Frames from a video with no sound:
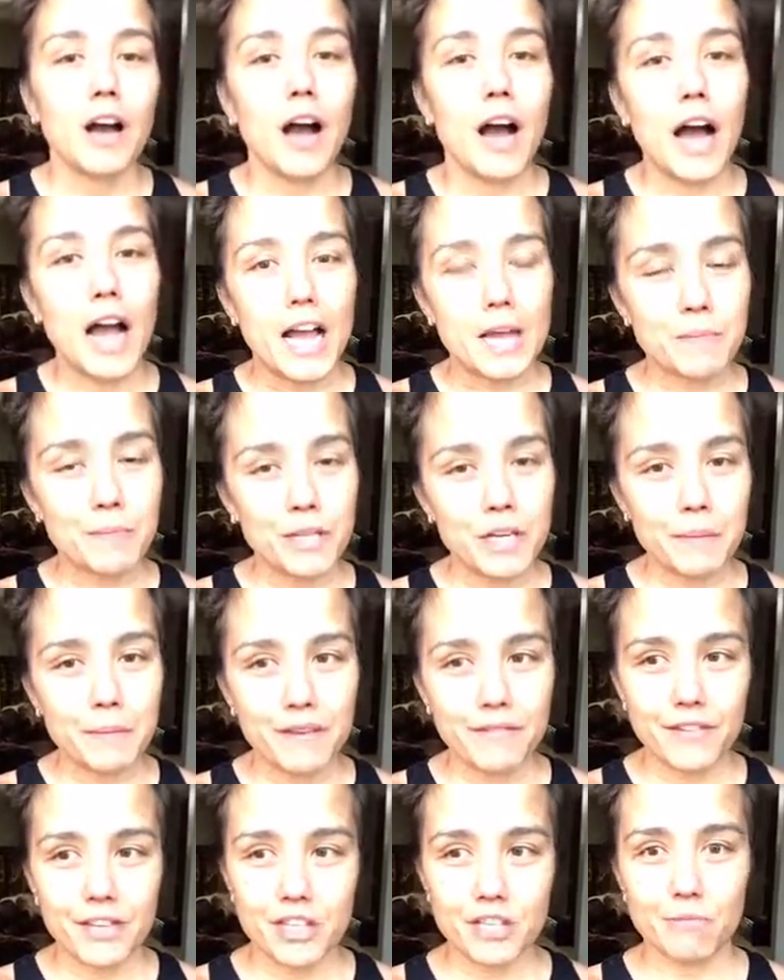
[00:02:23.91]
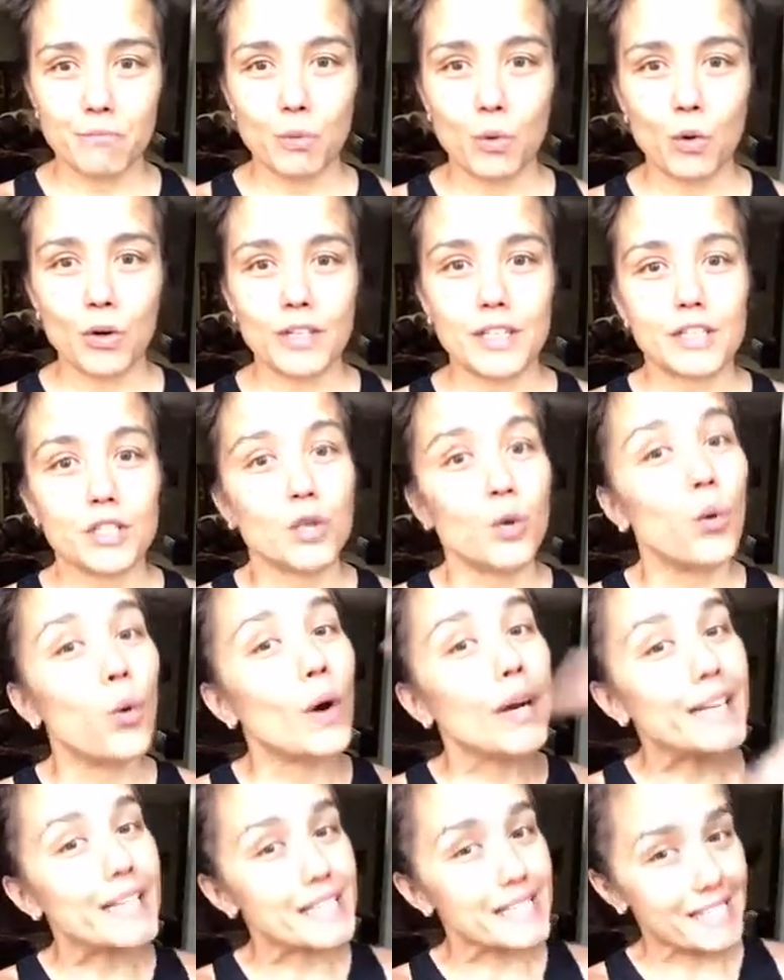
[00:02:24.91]
I put on my vision board
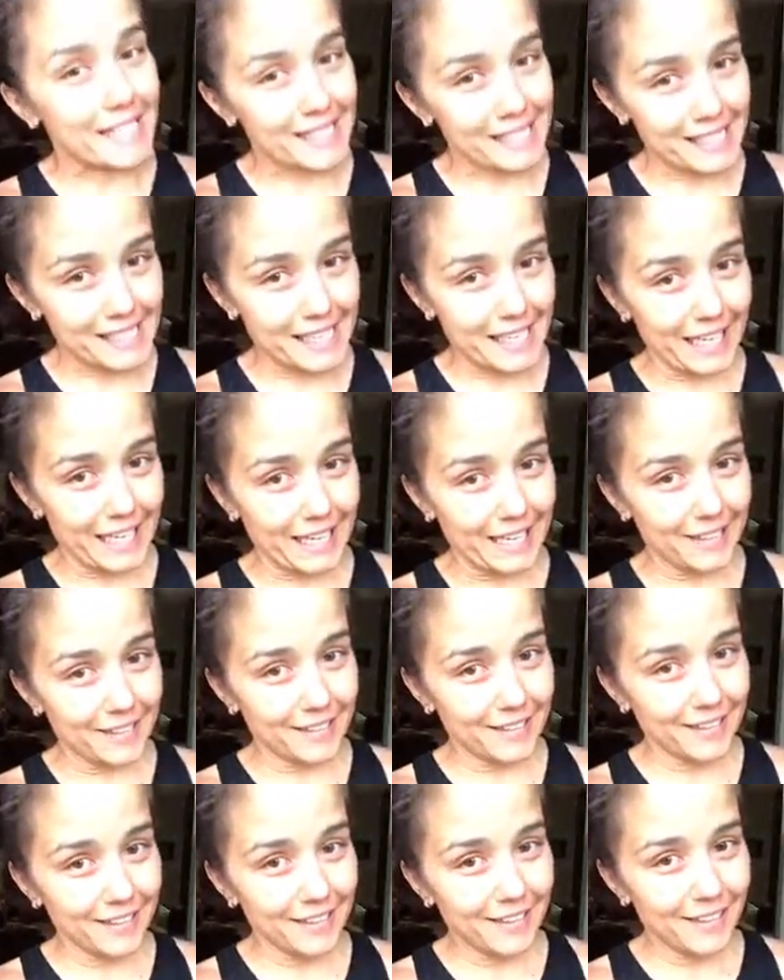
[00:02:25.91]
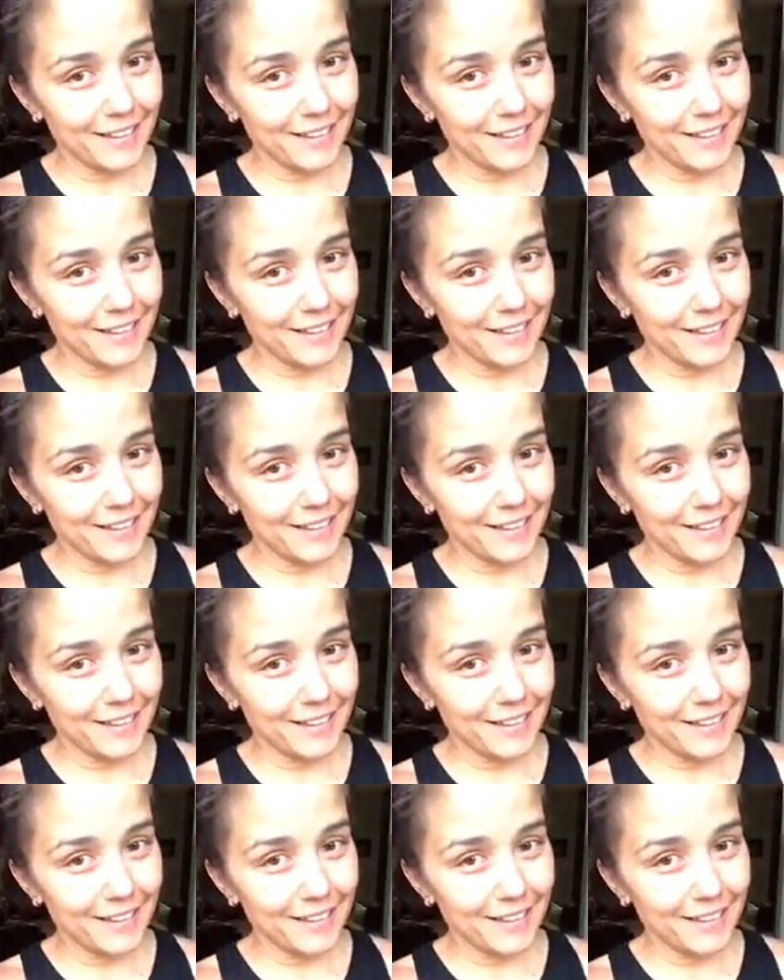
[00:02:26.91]
2016